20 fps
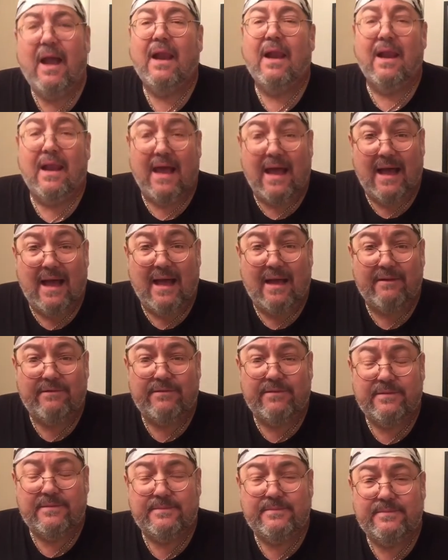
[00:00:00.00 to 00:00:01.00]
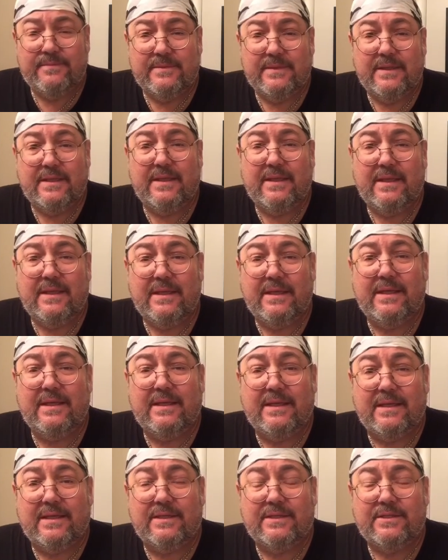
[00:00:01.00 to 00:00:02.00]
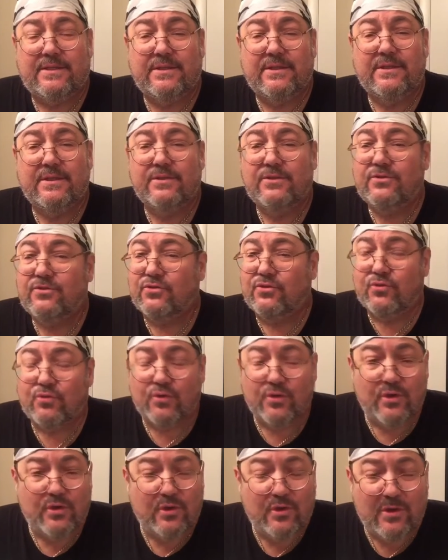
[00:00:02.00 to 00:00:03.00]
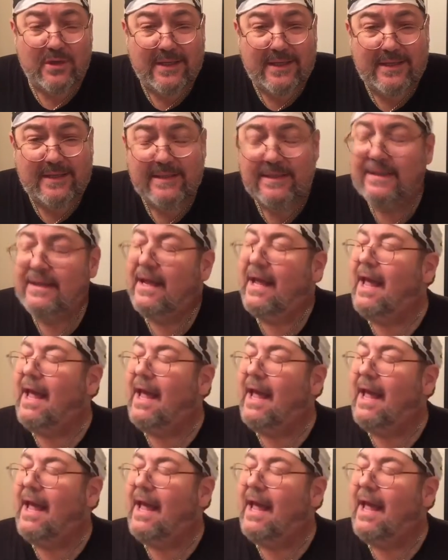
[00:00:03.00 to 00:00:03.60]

Life is truly,